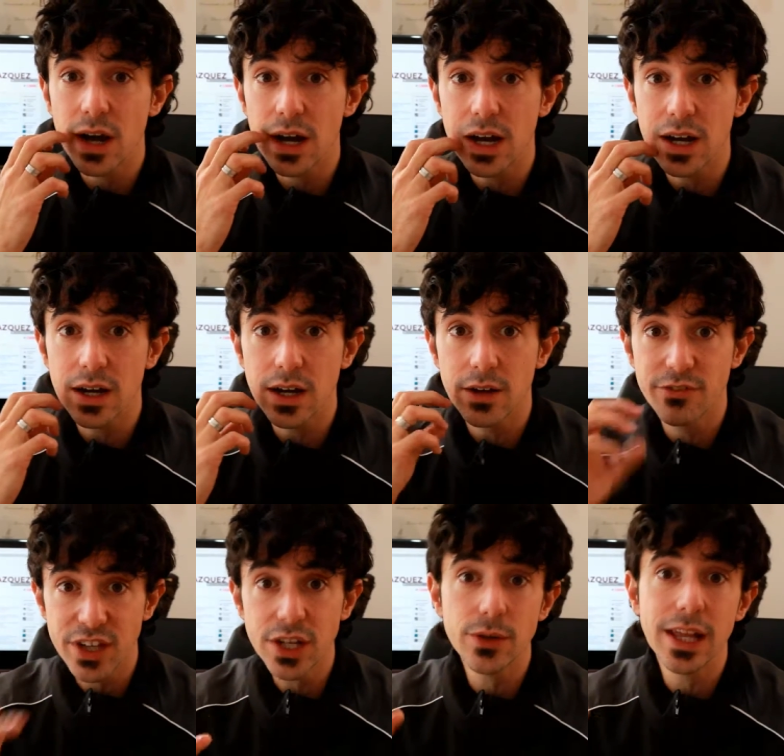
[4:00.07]
a
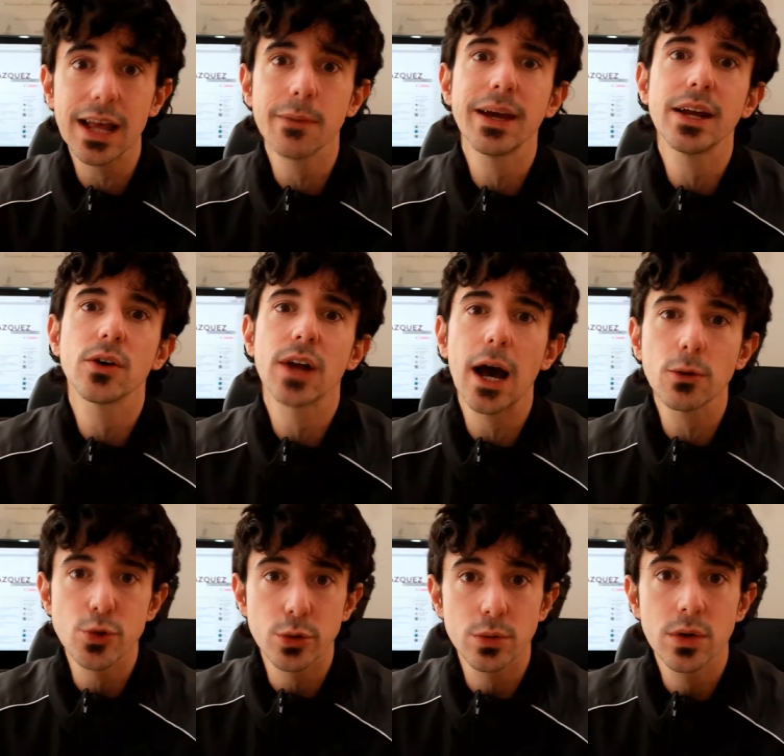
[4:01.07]
video that I made on how
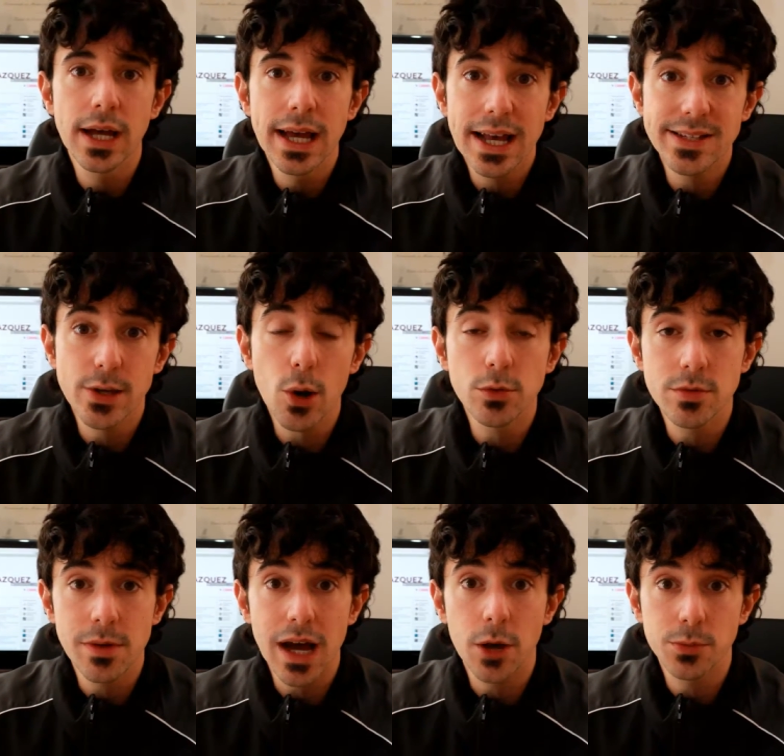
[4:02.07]
to SEO
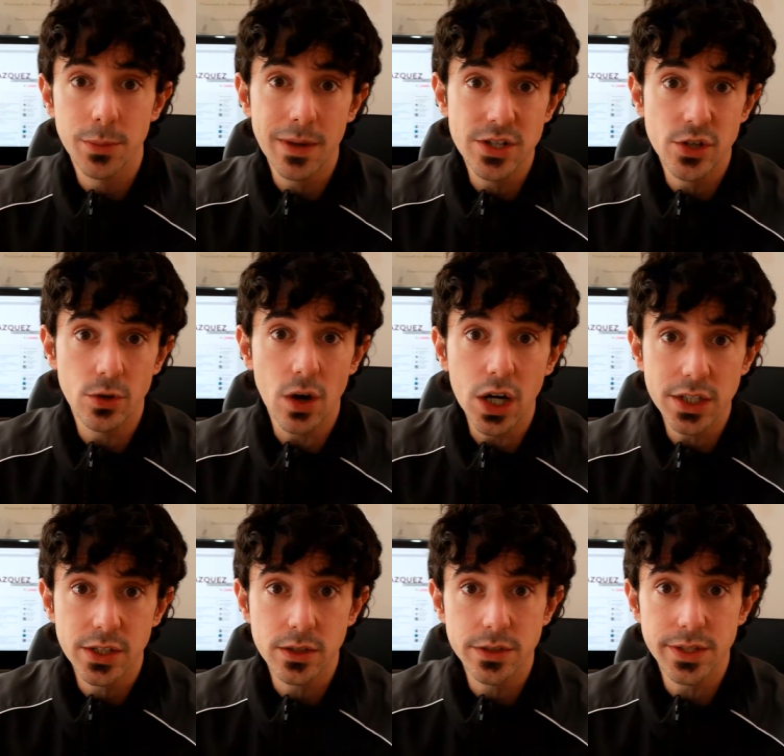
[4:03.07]
optimize your
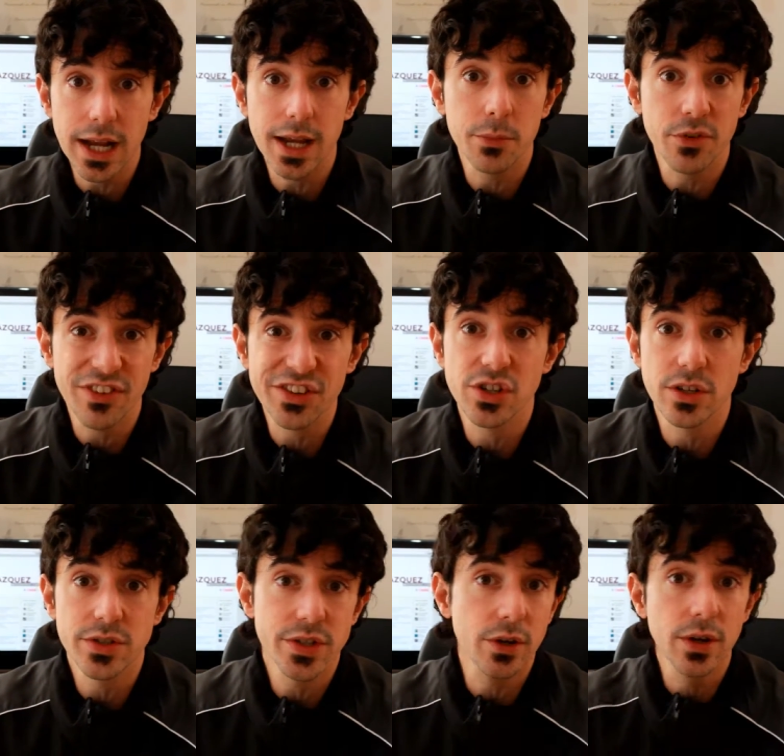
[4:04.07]
articles like a
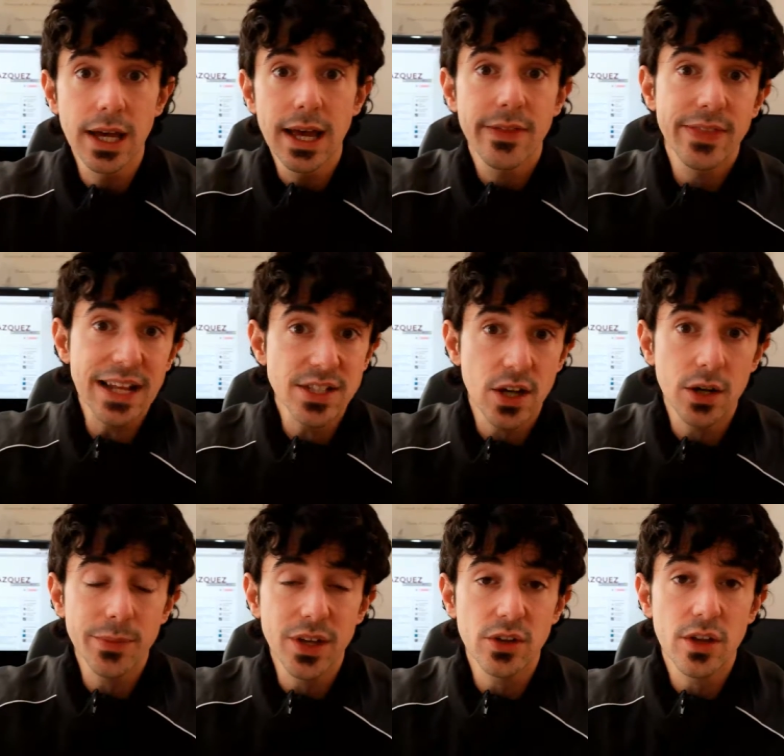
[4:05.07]
professional. So that's gonna
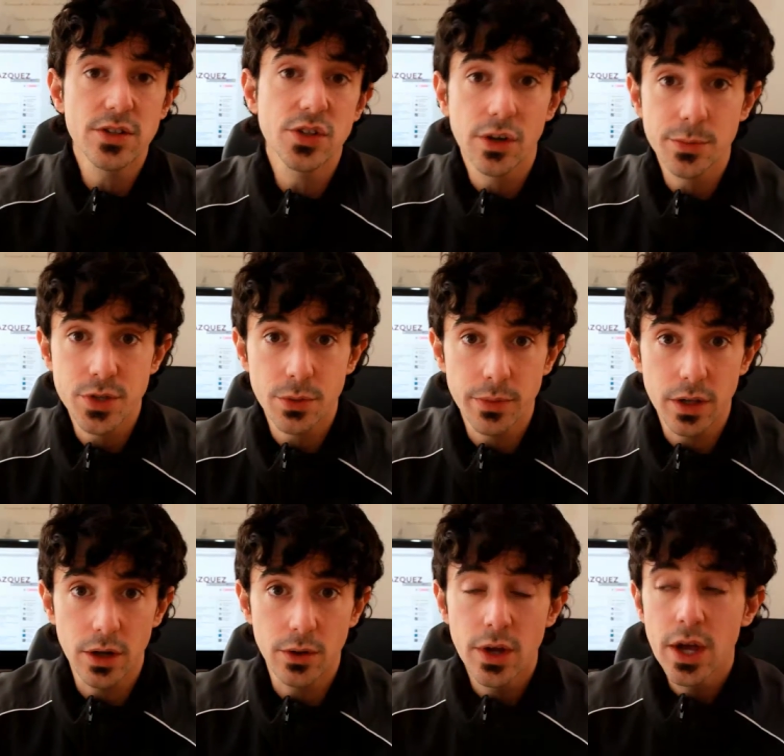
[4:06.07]
be in the description
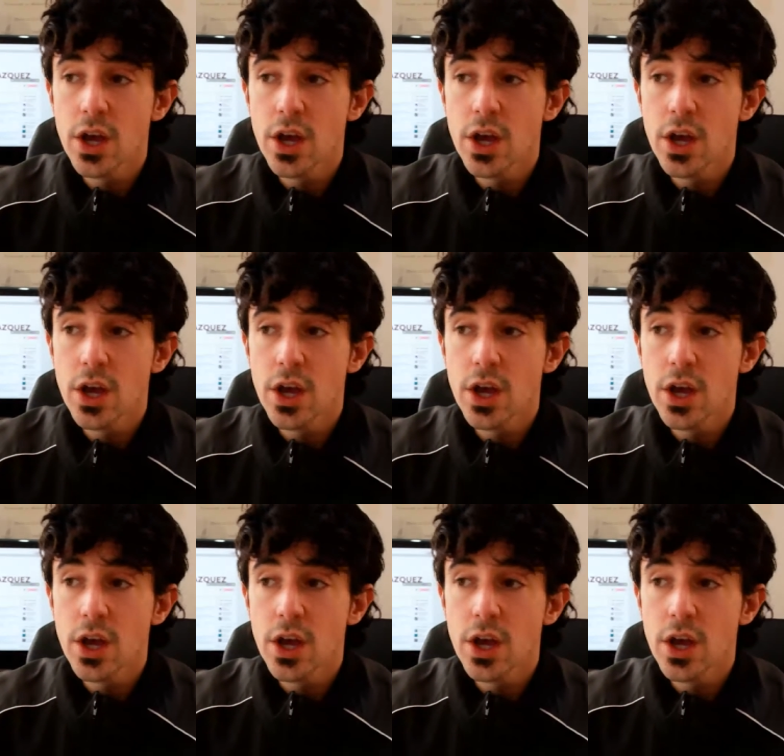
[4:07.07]
below.